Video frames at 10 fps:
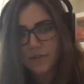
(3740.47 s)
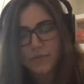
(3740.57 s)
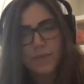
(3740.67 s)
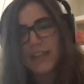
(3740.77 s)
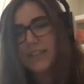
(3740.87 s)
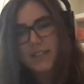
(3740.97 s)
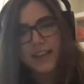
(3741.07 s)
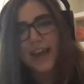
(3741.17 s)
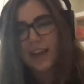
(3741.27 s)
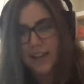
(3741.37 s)
please,
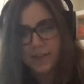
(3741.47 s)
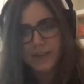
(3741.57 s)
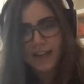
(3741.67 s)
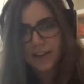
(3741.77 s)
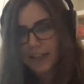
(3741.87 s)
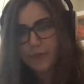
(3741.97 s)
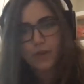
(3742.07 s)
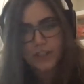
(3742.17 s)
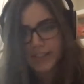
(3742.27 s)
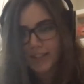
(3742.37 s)
again, I've said it like
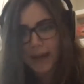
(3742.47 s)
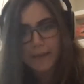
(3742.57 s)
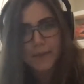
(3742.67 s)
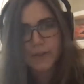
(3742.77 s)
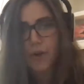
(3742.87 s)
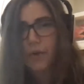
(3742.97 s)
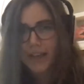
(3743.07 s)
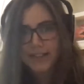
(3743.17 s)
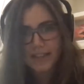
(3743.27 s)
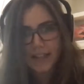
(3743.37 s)
14 times, but don't
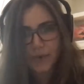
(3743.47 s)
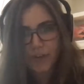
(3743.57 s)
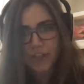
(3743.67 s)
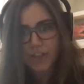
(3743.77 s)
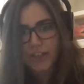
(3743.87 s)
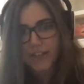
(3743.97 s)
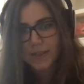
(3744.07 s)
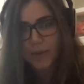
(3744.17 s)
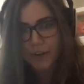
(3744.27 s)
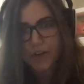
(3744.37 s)
hesitate to reach out to
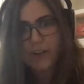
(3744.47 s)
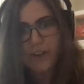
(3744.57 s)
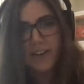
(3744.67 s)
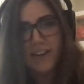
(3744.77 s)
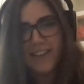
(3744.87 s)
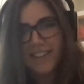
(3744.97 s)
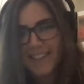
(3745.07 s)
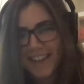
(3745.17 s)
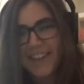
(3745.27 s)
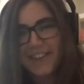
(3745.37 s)
us. We are here.
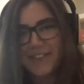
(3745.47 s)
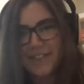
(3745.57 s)
Thank you.